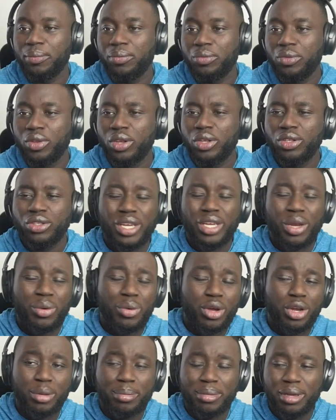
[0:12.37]
Today we're
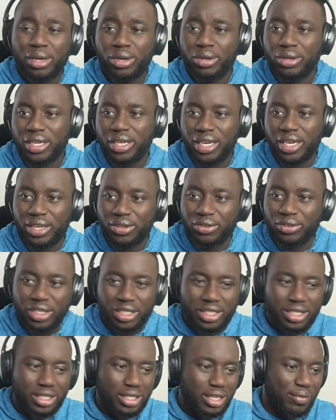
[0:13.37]
going to be looking at,
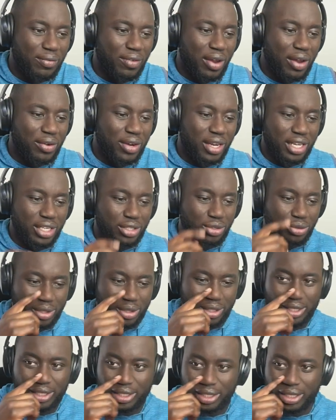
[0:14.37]
this is a very
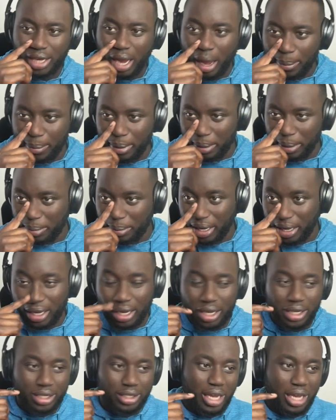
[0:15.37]
interesting topic
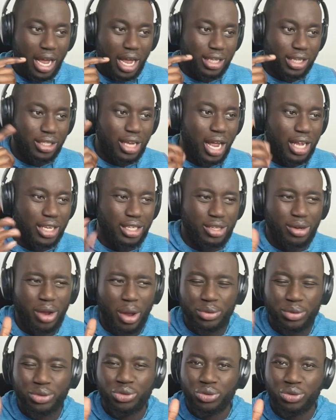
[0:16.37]
because I
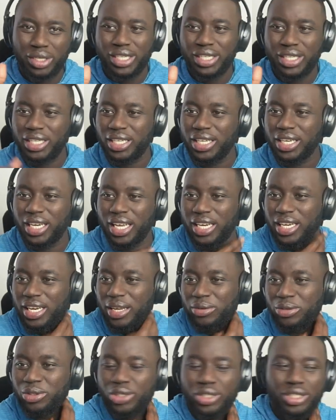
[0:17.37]
was reading it and I
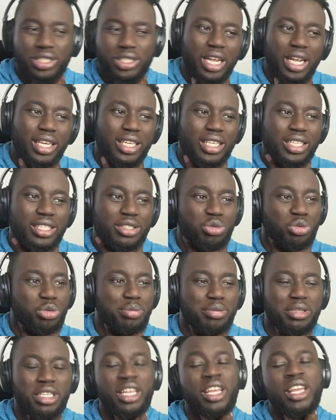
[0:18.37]
was just like, this will
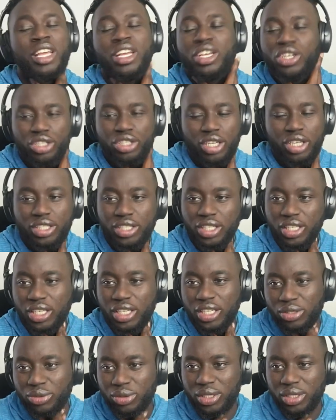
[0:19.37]
be such an
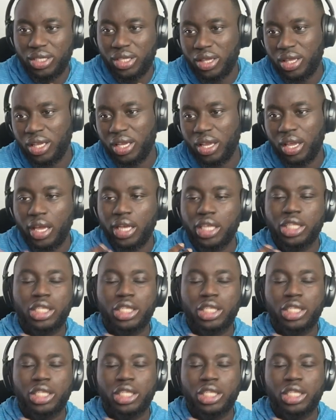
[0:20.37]
interesting thing. It's